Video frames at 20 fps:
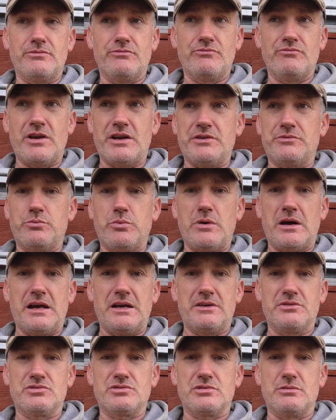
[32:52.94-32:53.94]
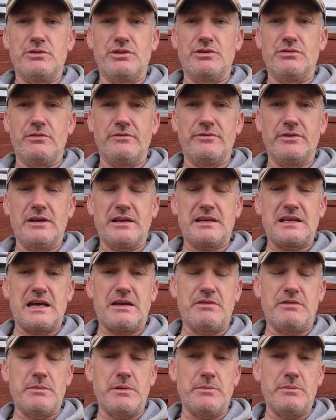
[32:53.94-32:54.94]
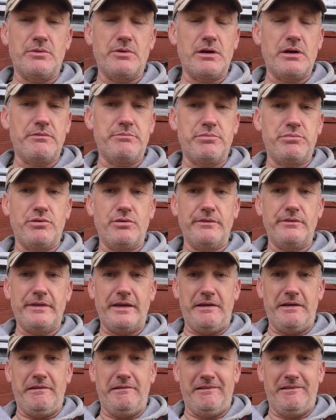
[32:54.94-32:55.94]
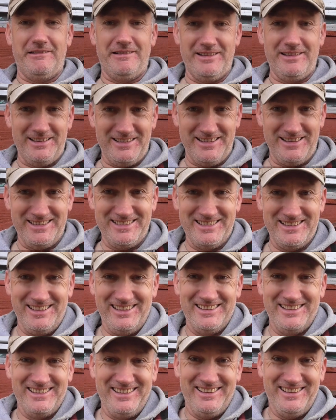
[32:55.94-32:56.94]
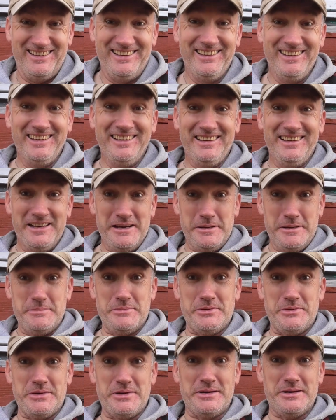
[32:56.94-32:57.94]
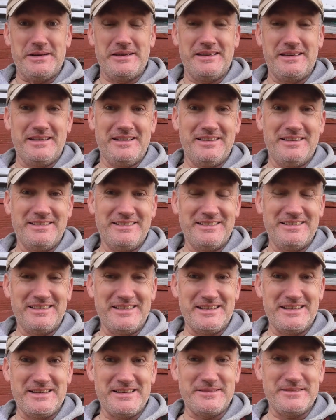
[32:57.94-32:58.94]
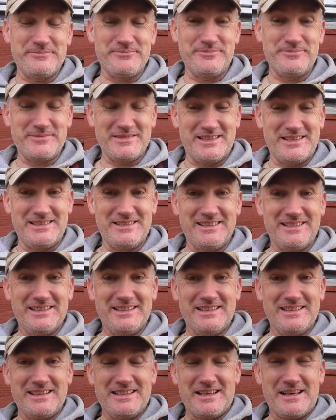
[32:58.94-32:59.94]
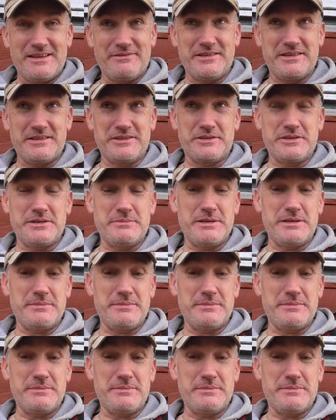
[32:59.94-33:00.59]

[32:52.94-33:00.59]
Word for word: Red Wine, something or other. I can't remember but I've put them. but uh, yeah. Um, I think there's going to